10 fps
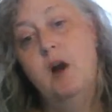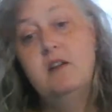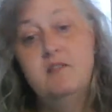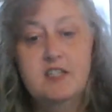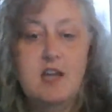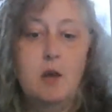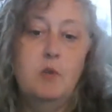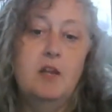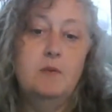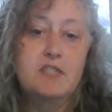part of the time
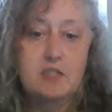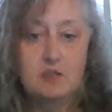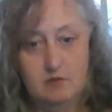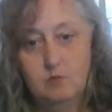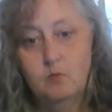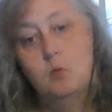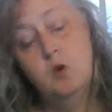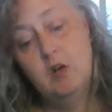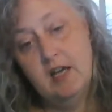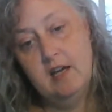while I was
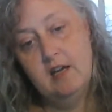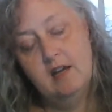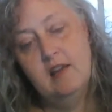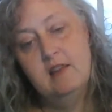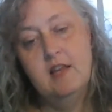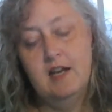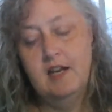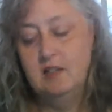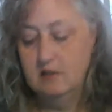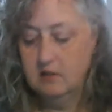working, and then
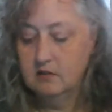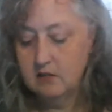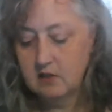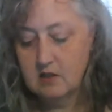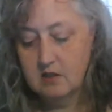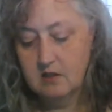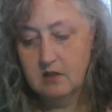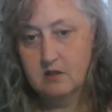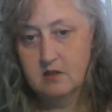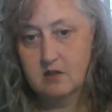I
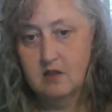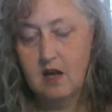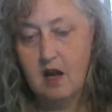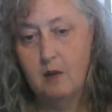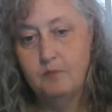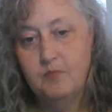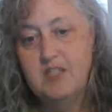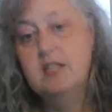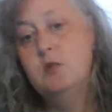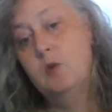um,
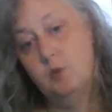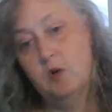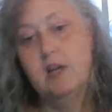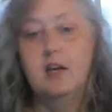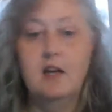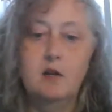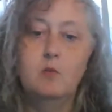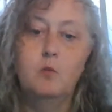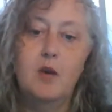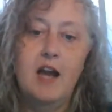did quit working
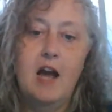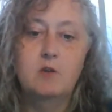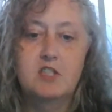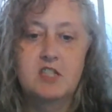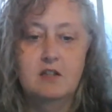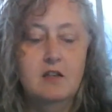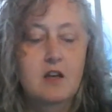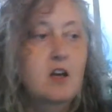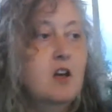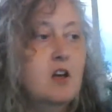and went out to
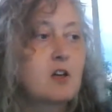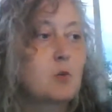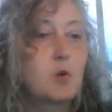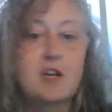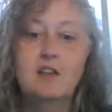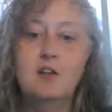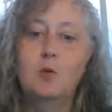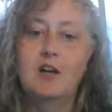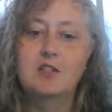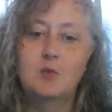work in the
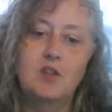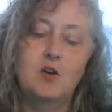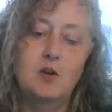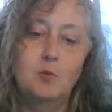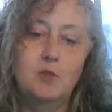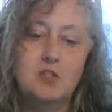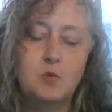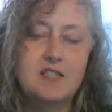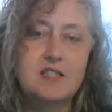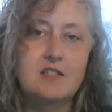garage with her, which
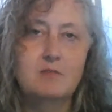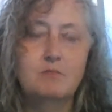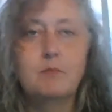was